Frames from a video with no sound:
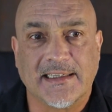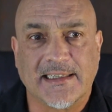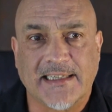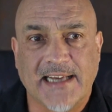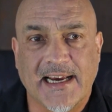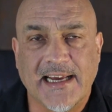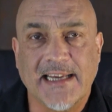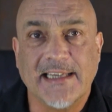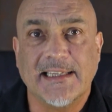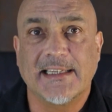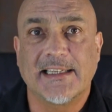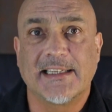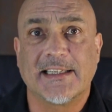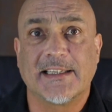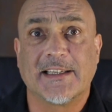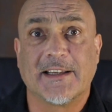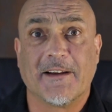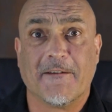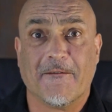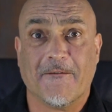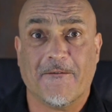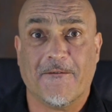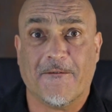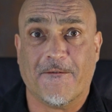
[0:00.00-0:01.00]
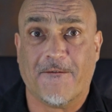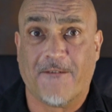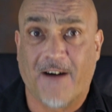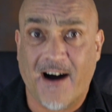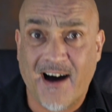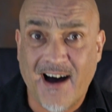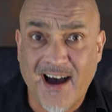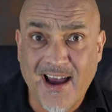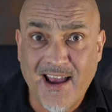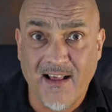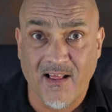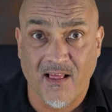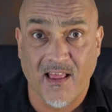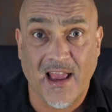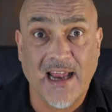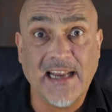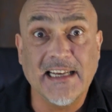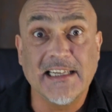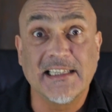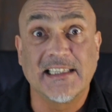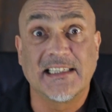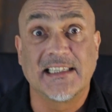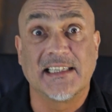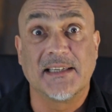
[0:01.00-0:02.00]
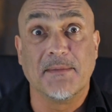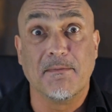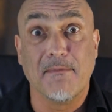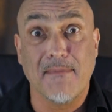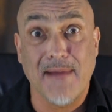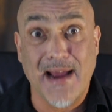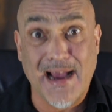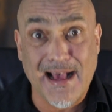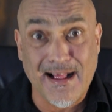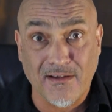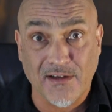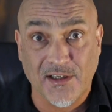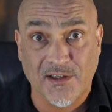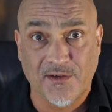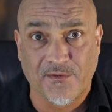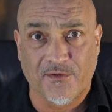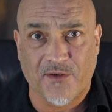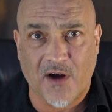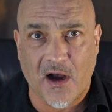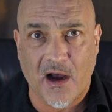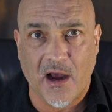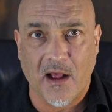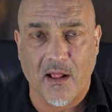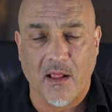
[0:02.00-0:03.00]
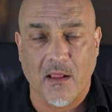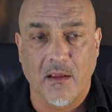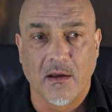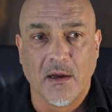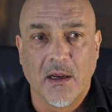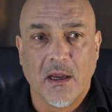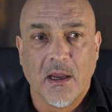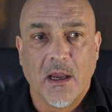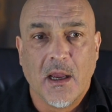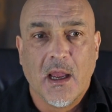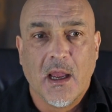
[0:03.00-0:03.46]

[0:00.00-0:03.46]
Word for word: tastes vile and it smells vile.